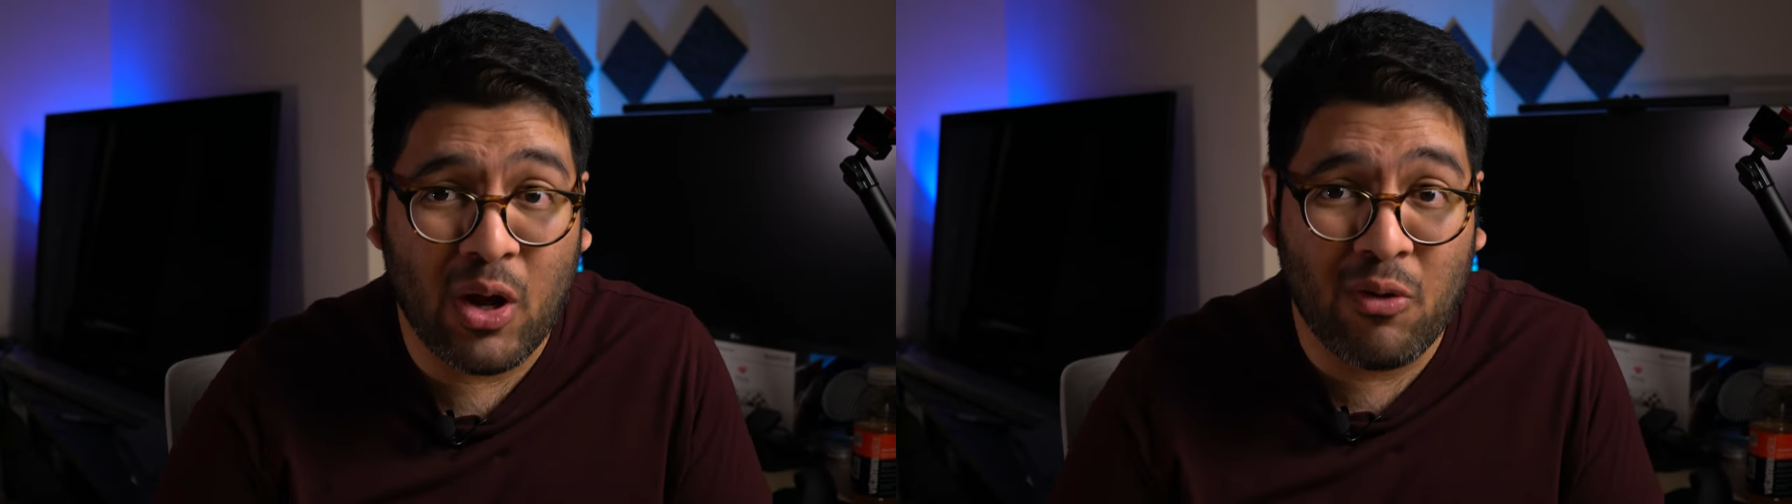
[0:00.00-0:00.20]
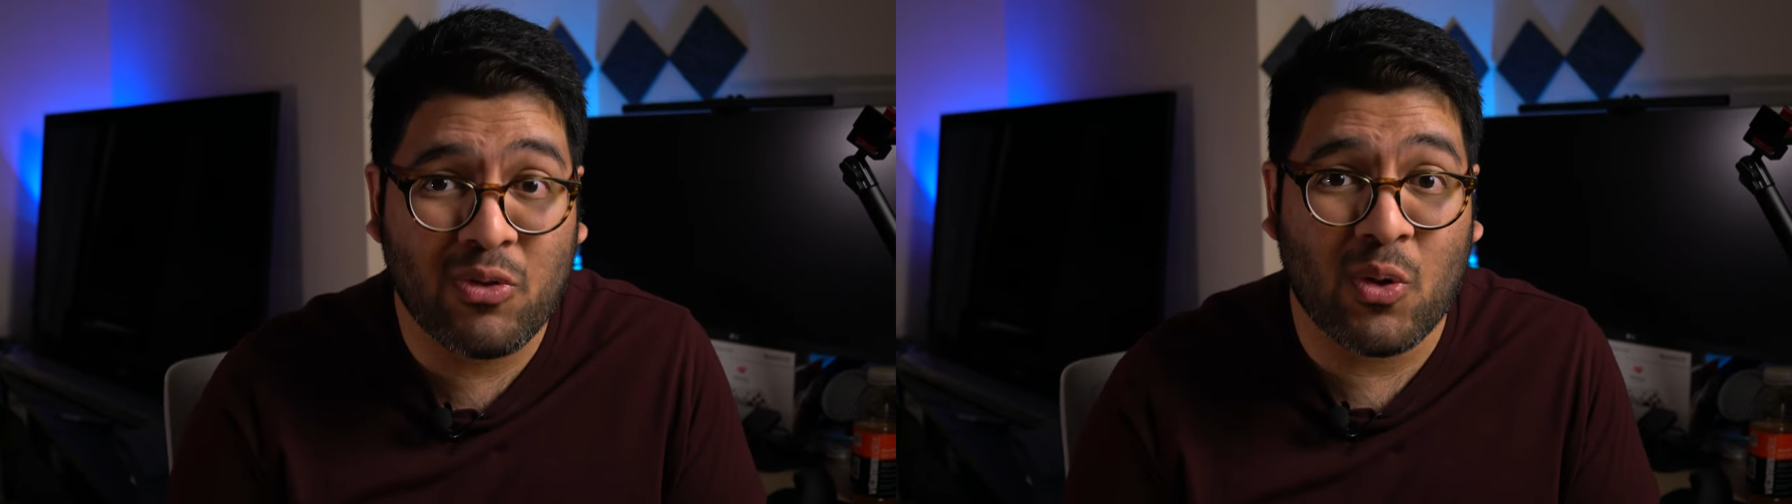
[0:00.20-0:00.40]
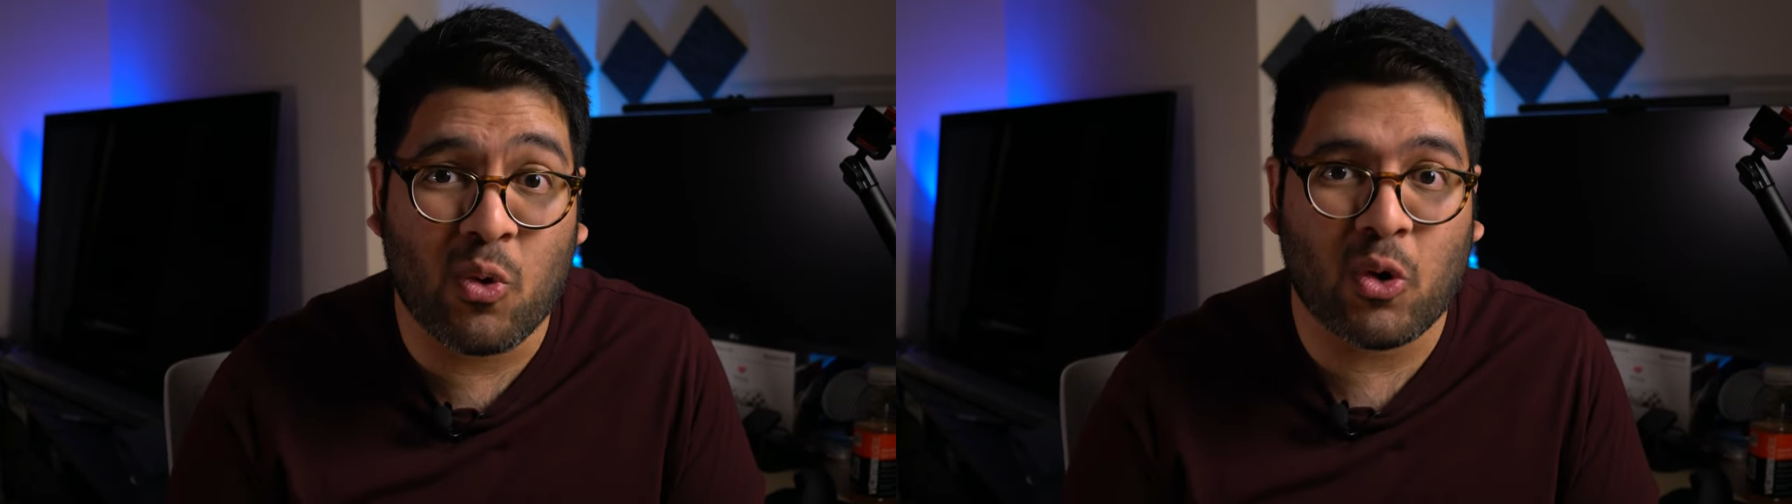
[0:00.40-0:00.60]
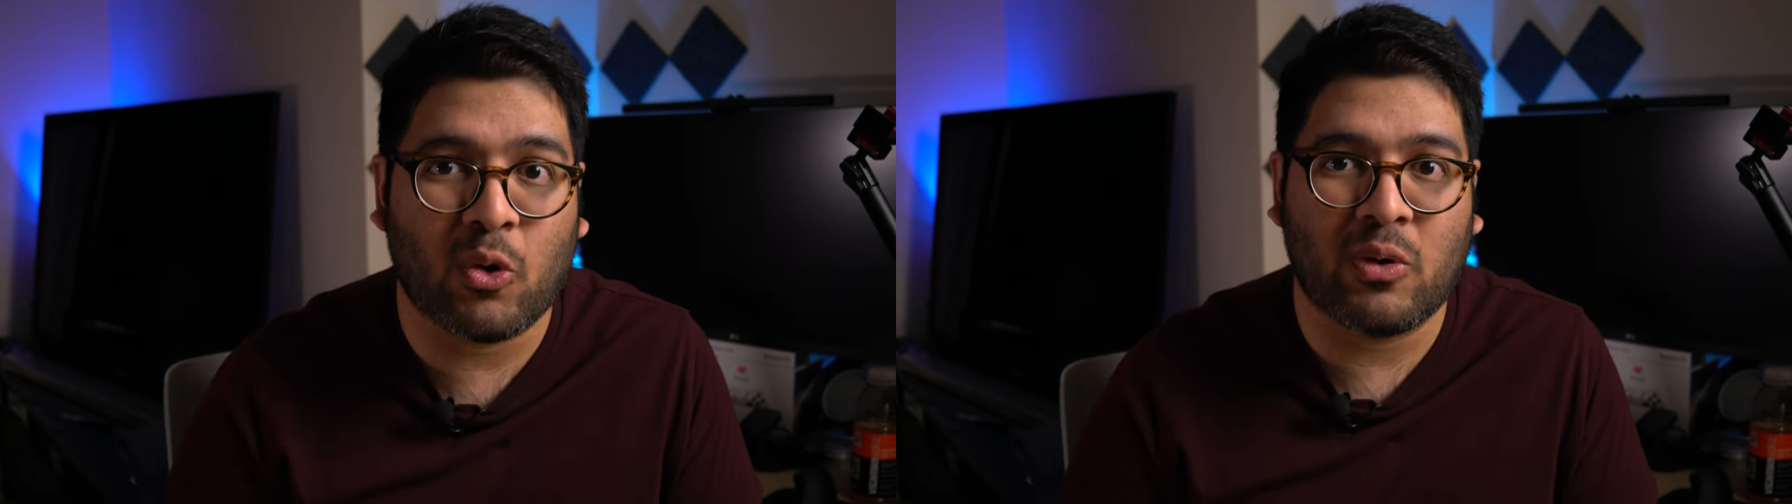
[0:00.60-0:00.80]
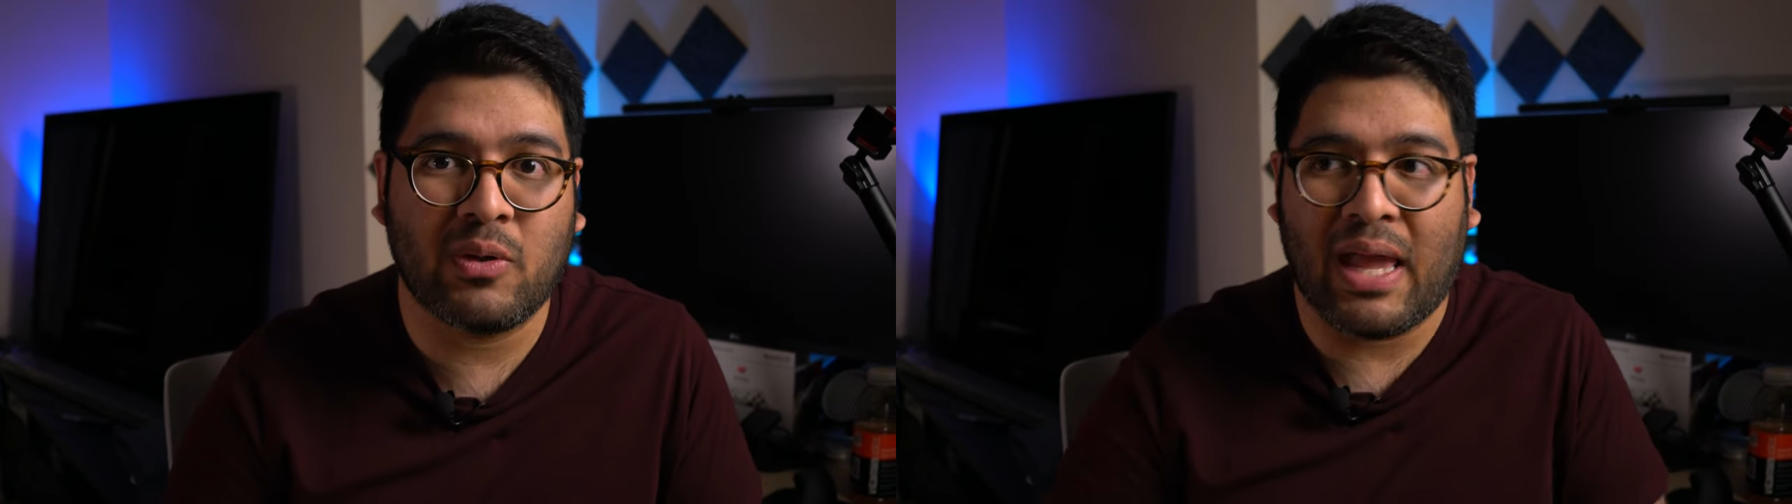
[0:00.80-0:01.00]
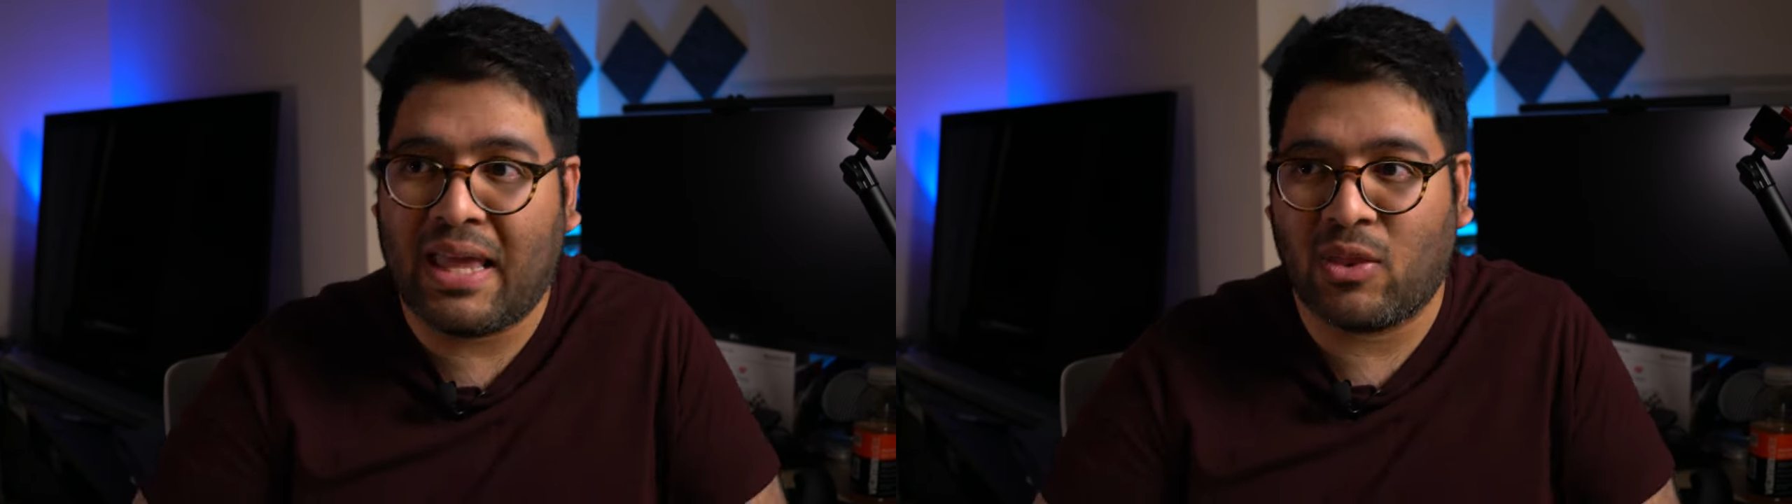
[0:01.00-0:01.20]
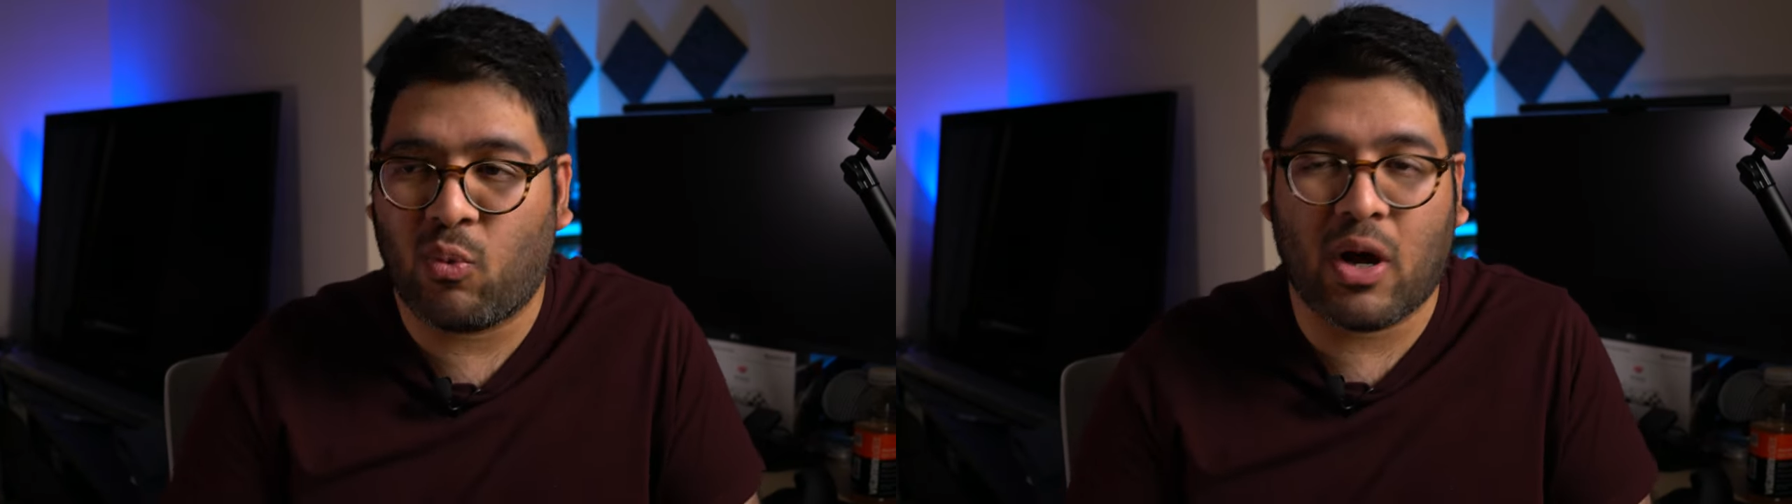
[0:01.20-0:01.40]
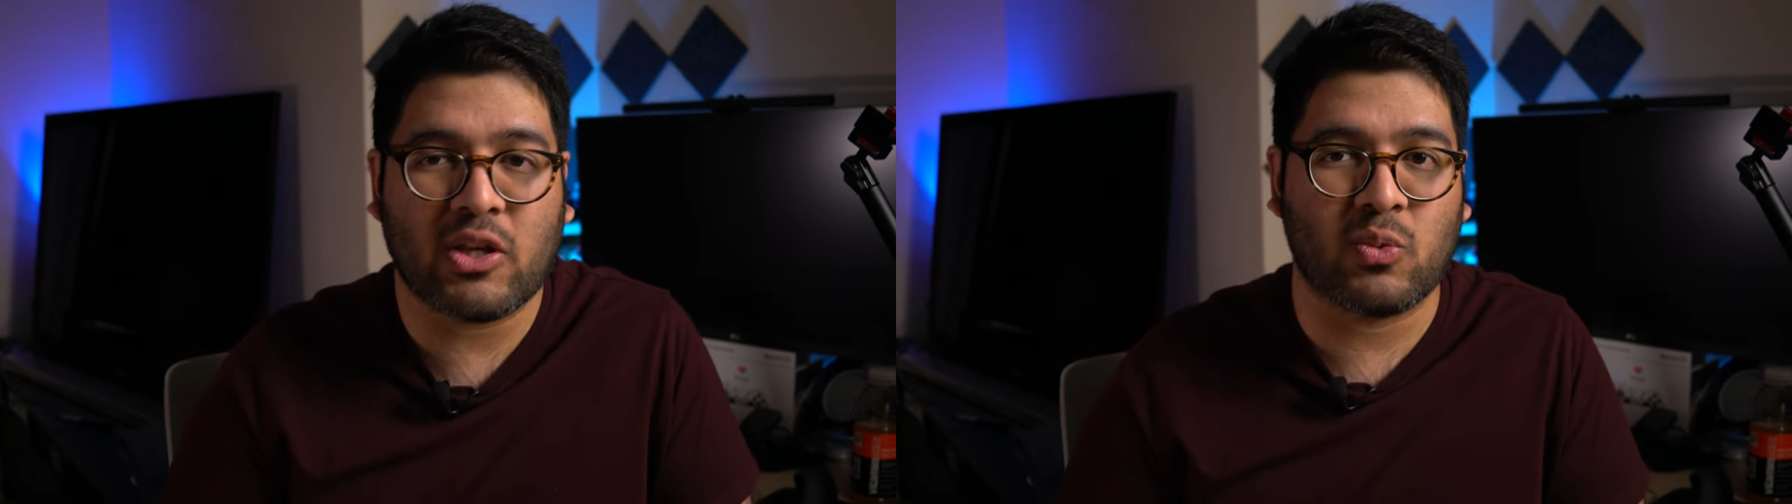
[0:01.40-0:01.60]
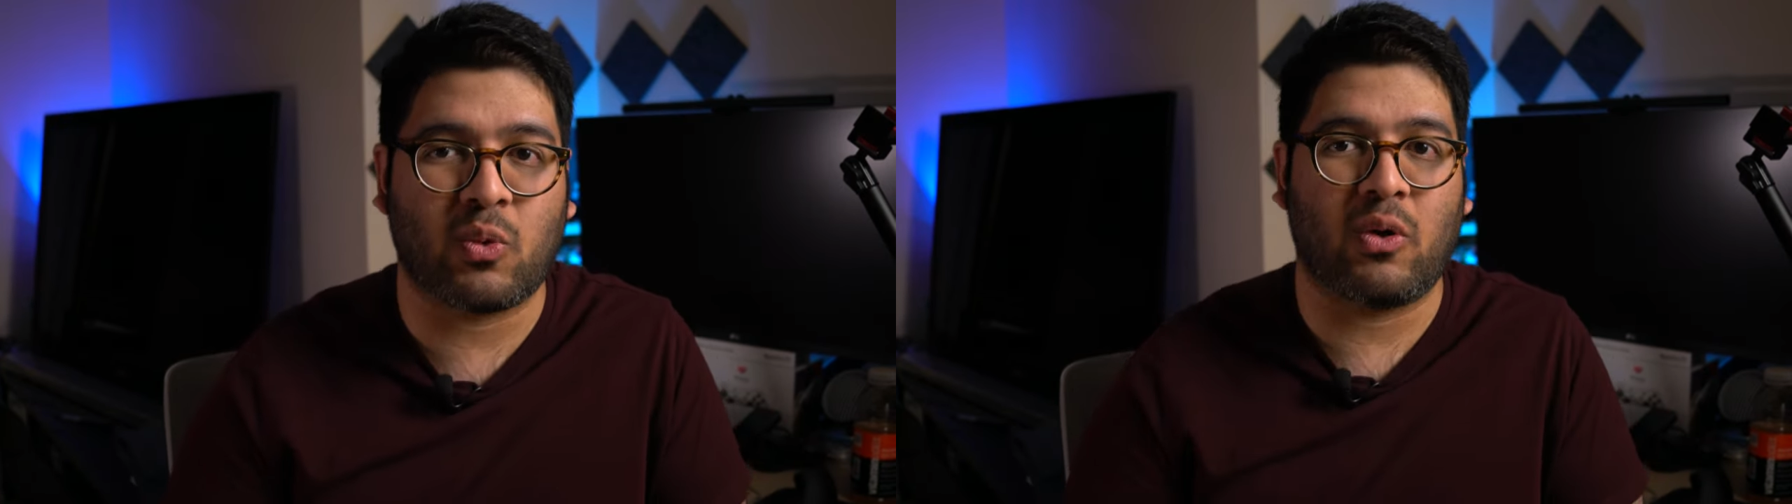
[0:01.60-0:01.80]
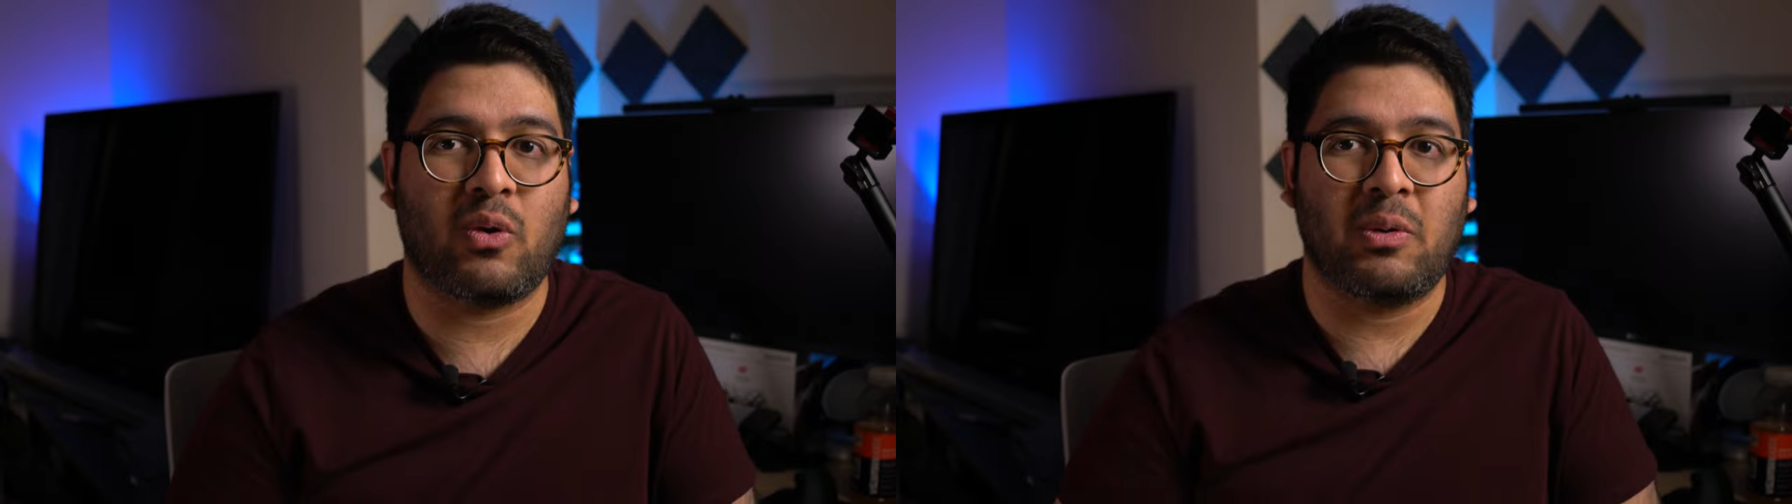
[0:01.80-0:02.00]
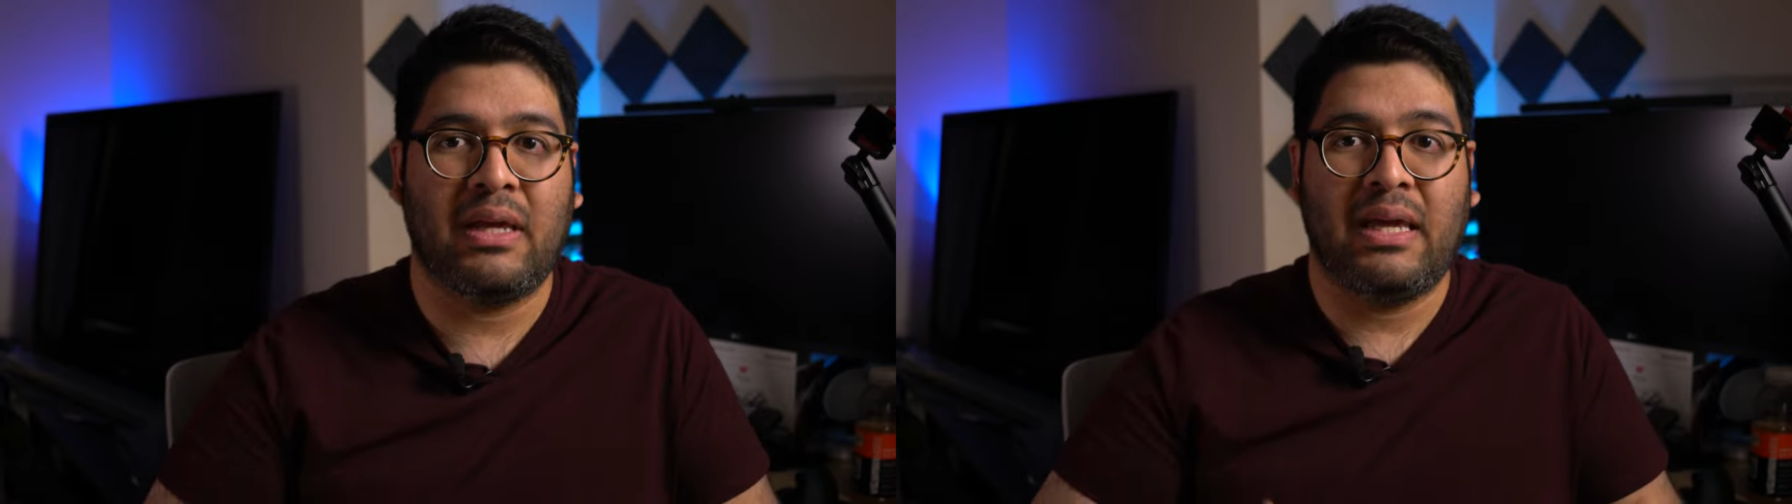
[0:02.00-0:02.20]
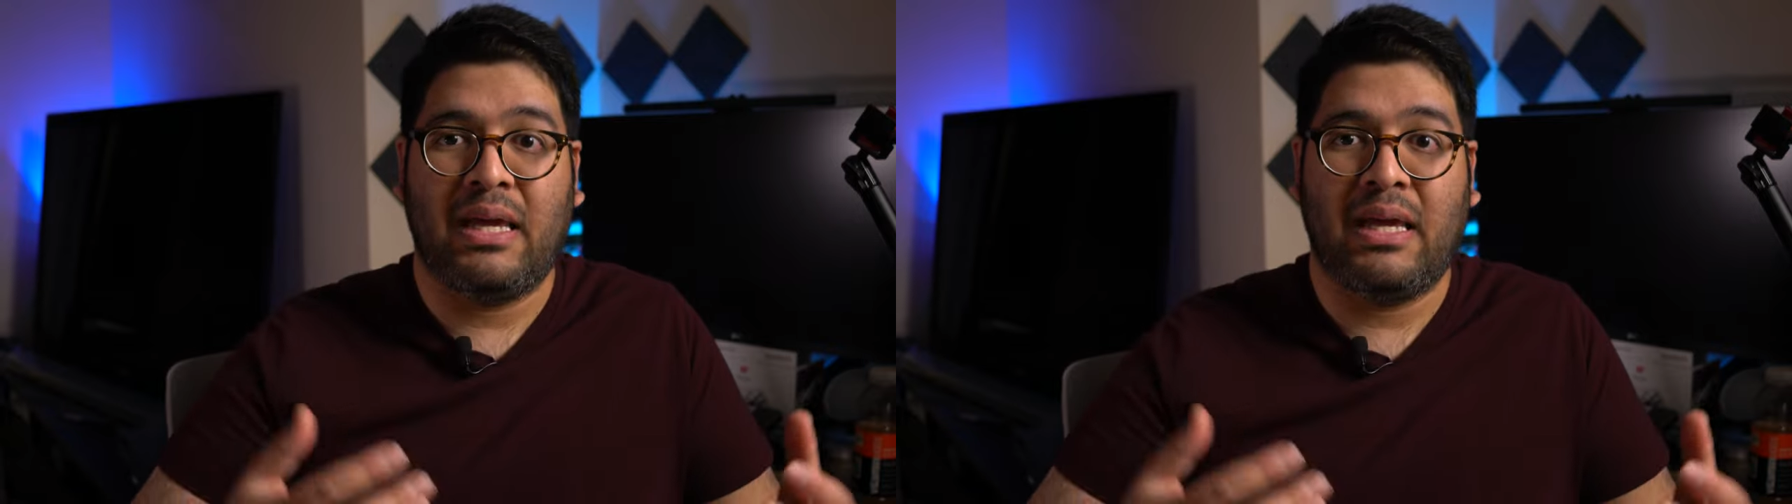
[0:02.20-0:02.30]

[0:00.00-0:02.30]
of the world and the watch world,